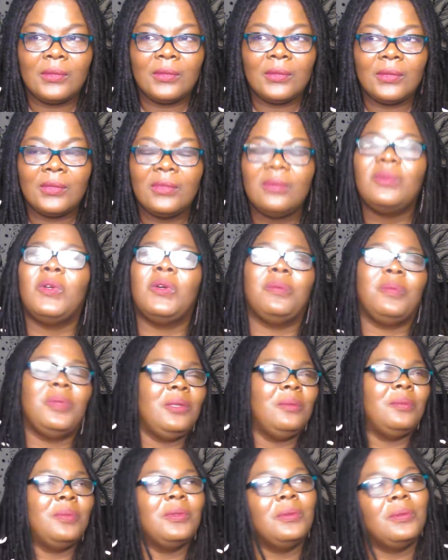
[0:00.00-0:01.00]
Come on,
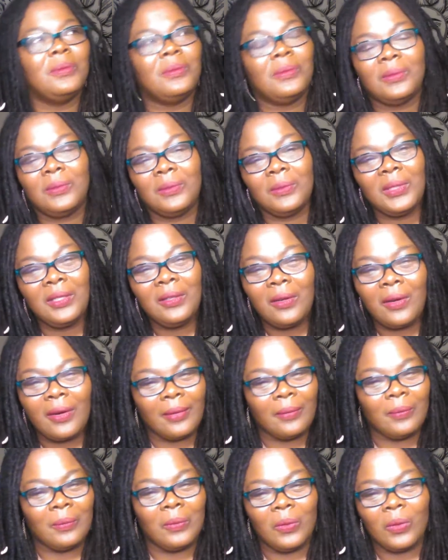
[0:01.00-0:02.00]
people. We are
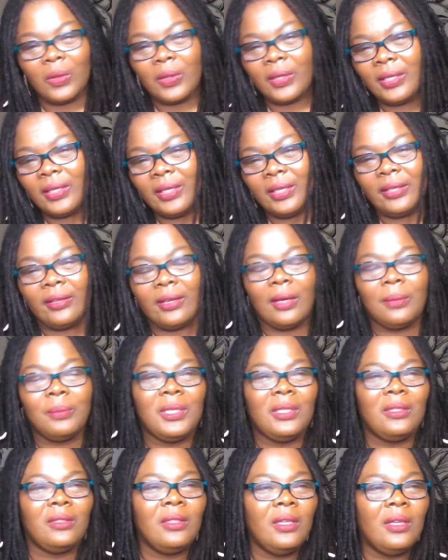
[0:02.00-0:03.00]
at war here. I
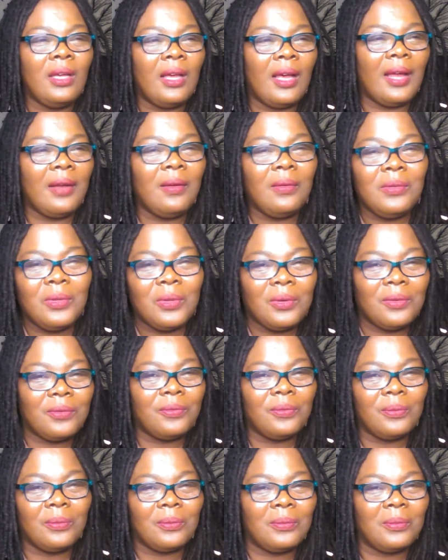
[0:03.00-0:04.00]
mean, I don't know
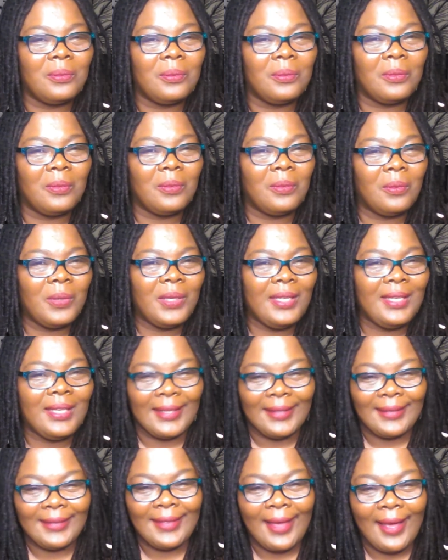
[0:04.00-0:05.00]
if we
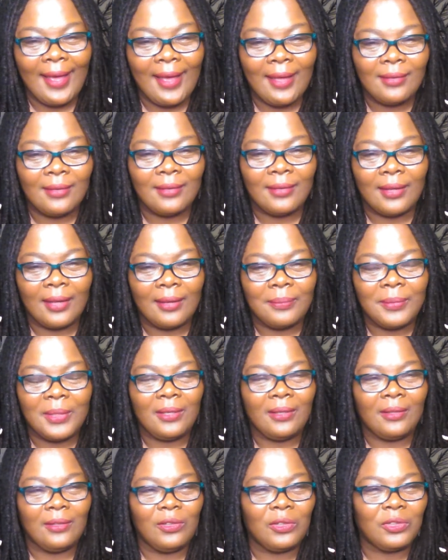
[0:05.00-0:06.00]
get that. I
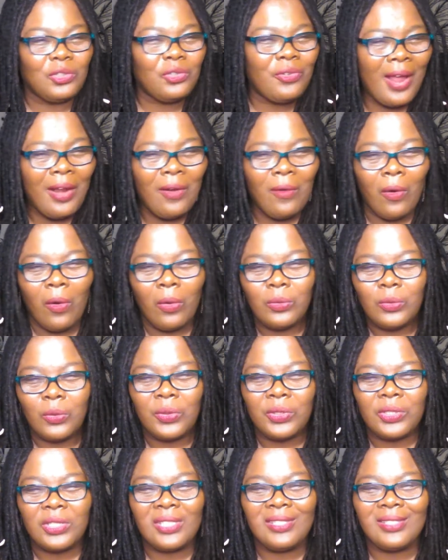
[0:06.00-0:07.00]
mean, you're trying to hold
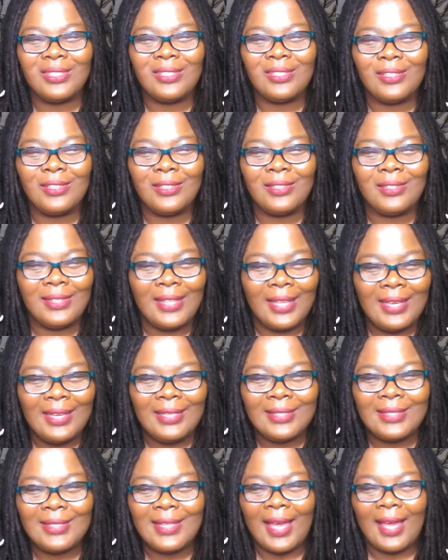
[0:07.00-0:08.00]
on to
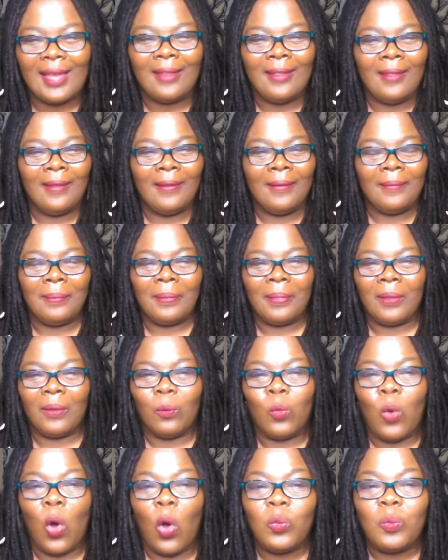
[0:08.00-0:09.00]
things that
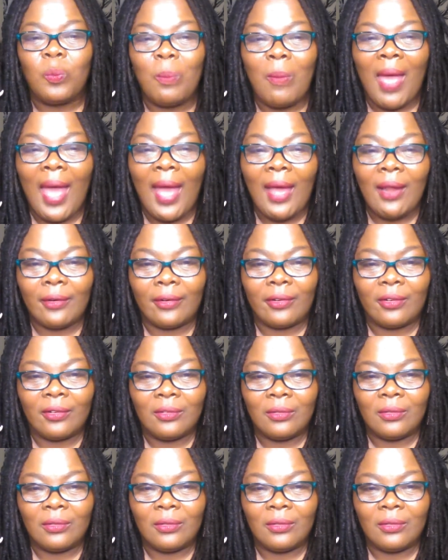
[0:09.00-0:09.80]
won't matter